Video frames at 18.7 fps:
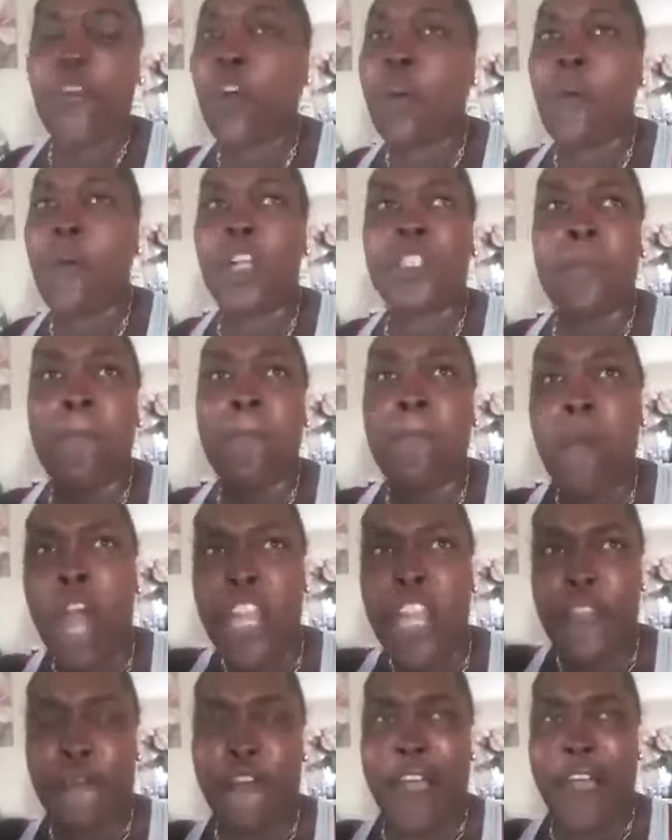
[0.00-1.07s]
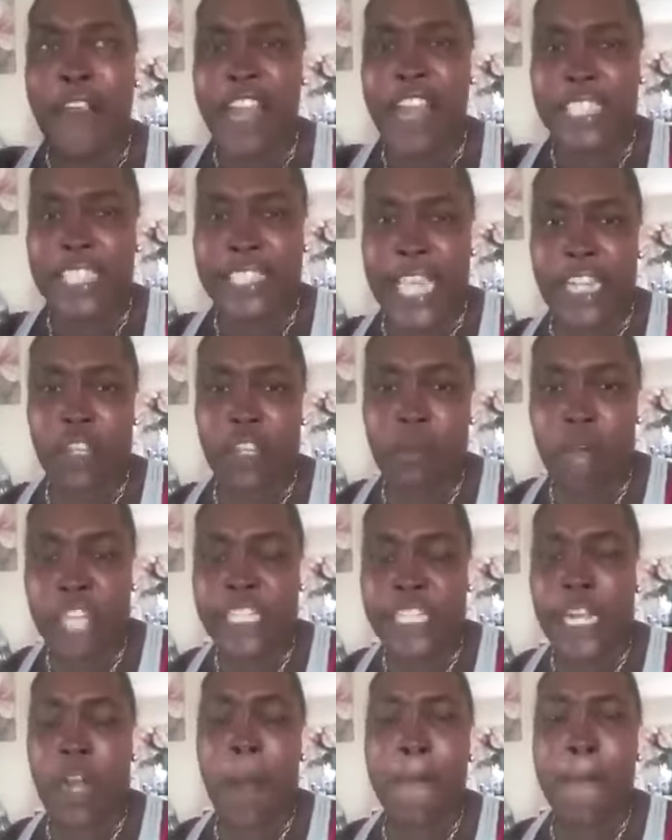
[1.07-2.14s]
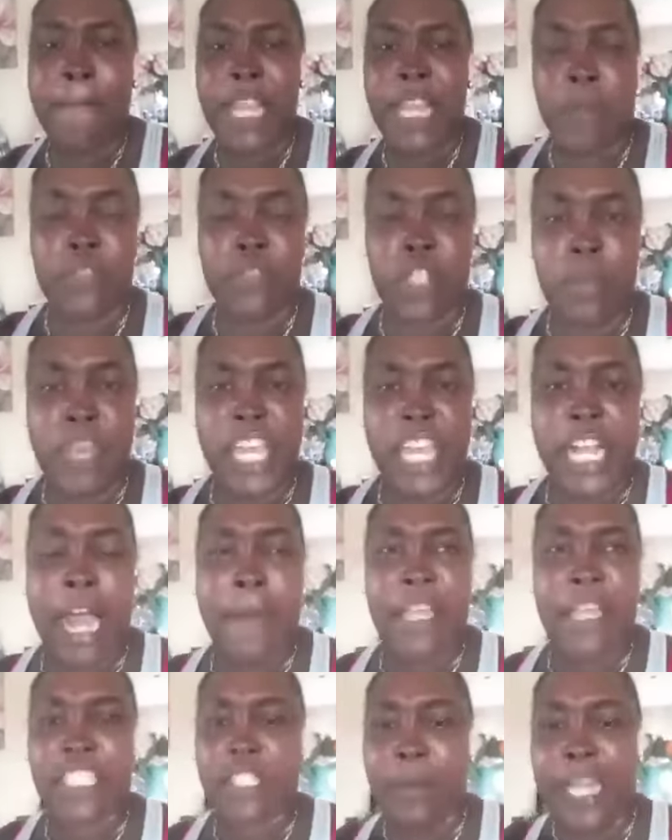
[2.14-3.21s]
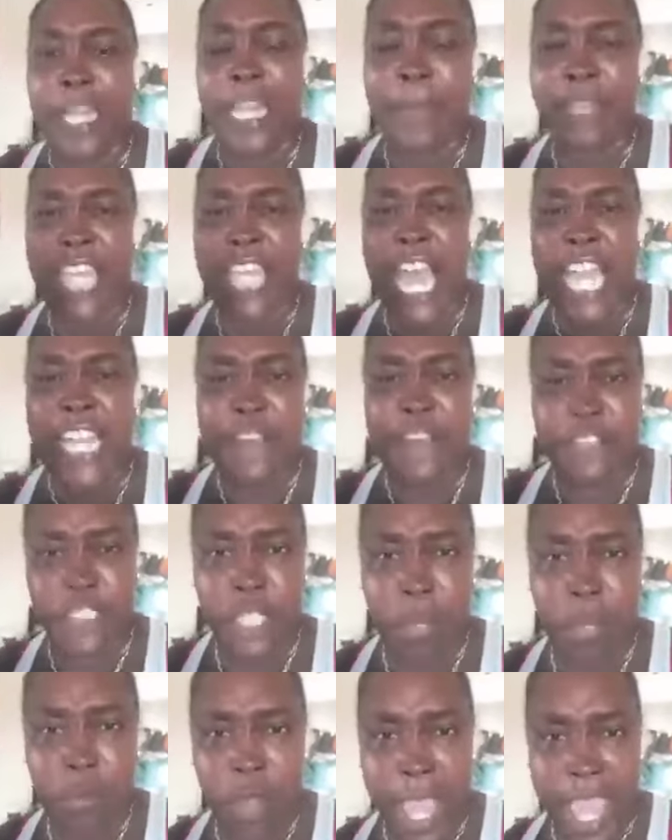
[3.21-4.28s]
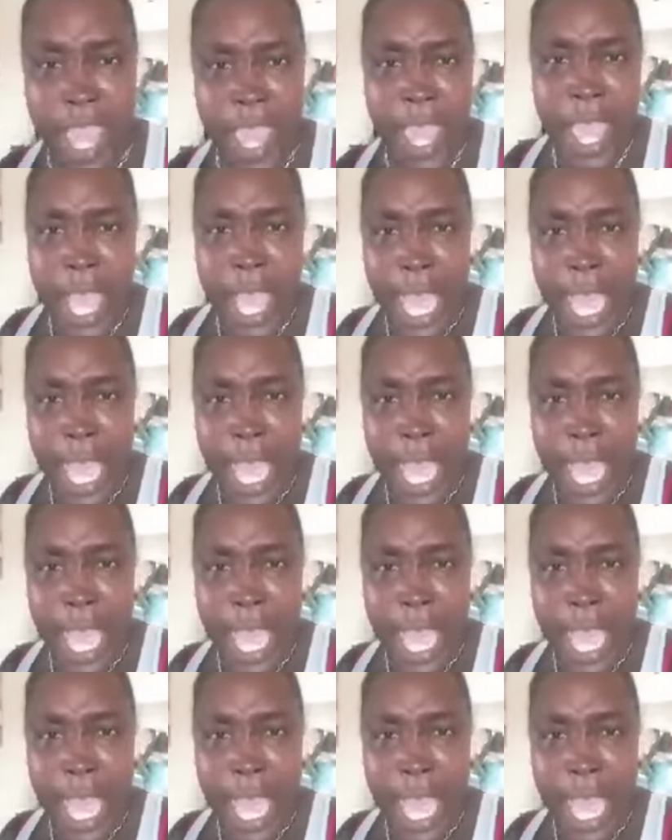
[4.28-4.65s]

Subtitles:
look how much money foreigners send come out here, come build up Jamaica, make some of them can live somewhere.